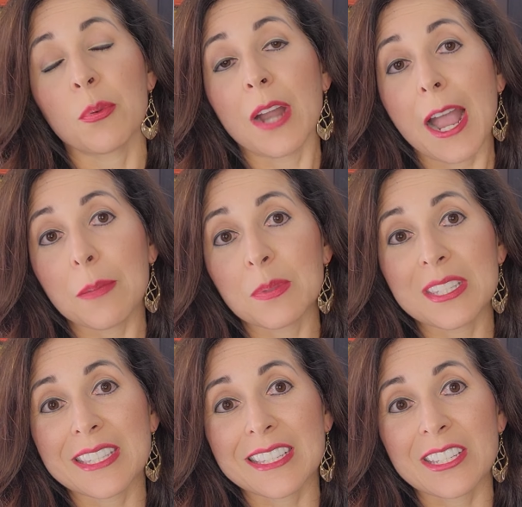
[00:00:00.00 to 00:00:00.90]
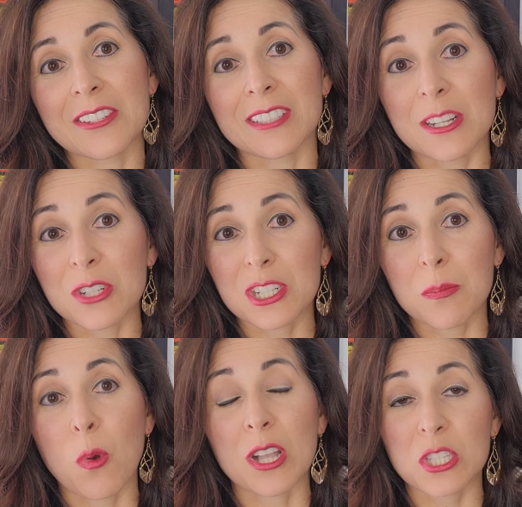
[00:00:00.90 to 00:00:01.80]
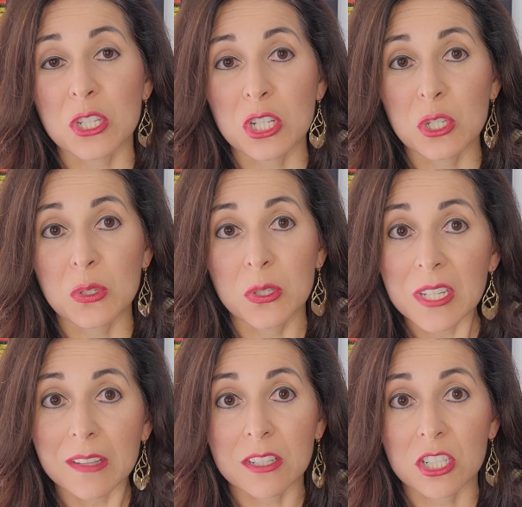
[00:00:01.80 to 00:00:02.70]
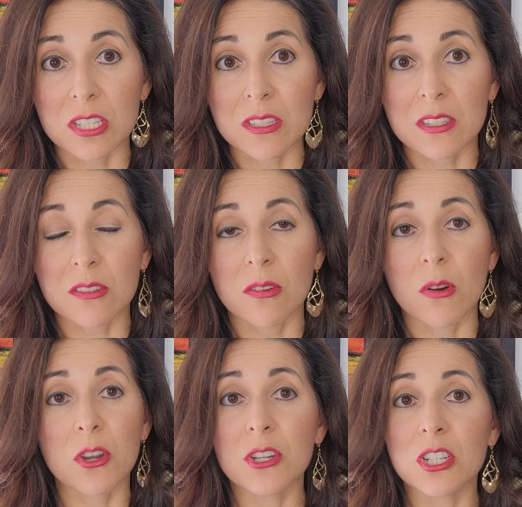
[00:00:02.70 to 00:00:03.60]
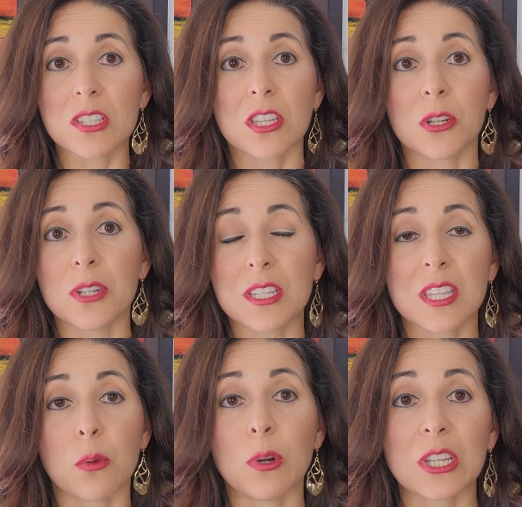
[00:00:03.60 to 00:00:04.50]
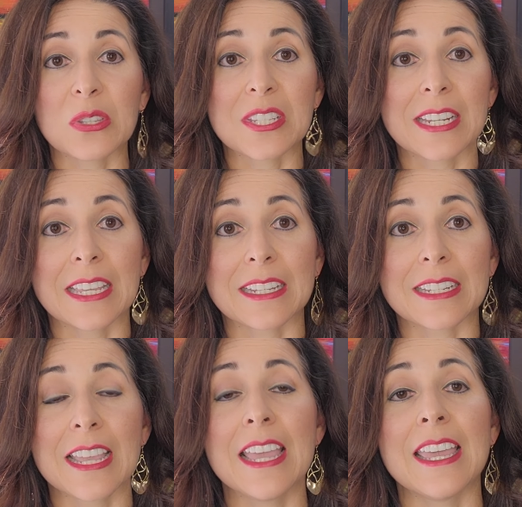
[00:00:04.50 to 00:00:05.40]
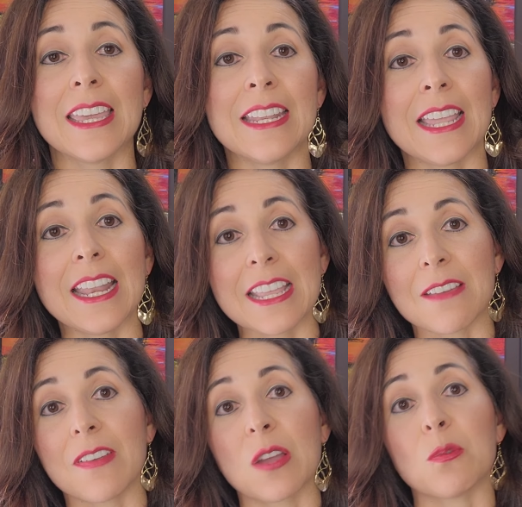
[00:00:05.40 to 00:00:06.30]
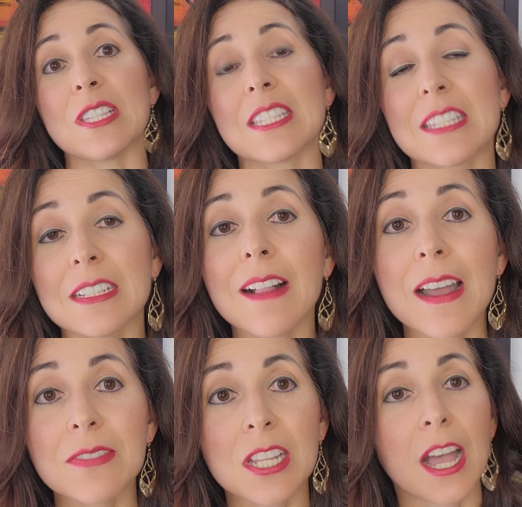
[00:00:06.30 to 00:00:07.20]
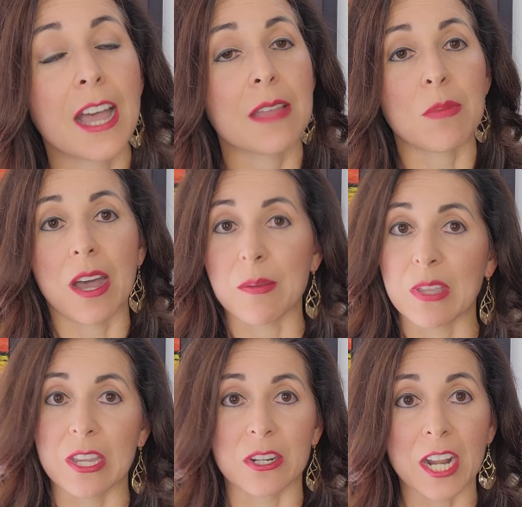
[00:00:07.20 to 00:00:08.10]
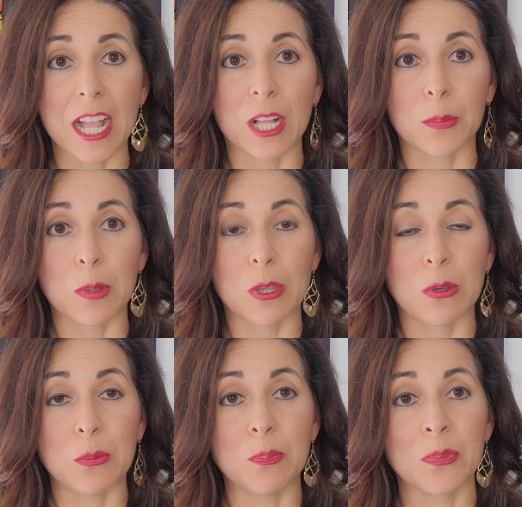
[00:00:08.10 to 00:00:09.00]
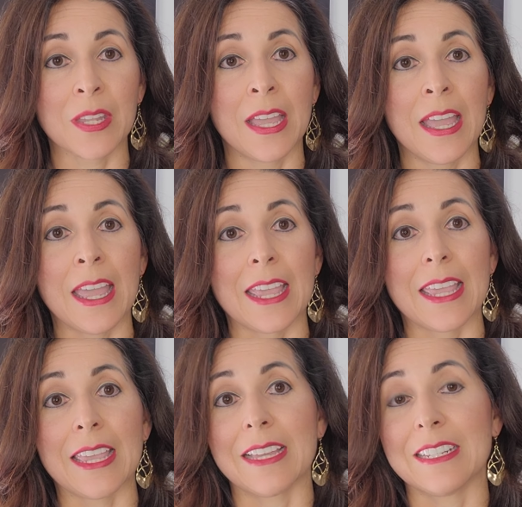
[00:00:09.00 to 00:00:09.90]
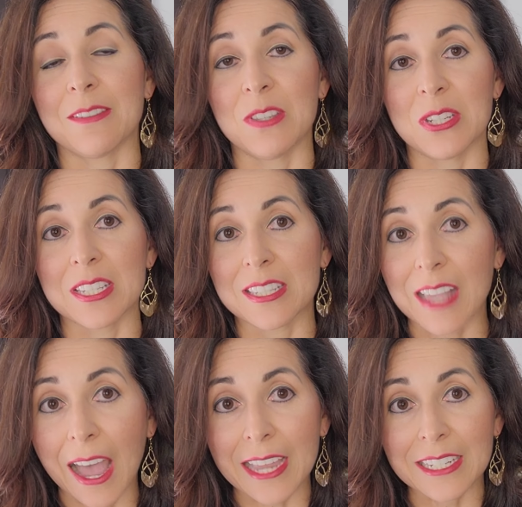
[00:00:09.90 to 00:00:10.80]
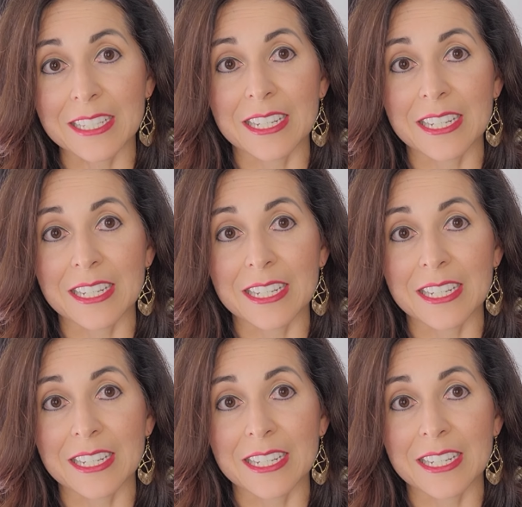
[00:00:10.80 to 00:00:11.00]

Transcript: Perhaps your leadership wants you to do due diligence, or you're just curious at where you stand in any event, we still have time. I'm here to help you. And if you decide to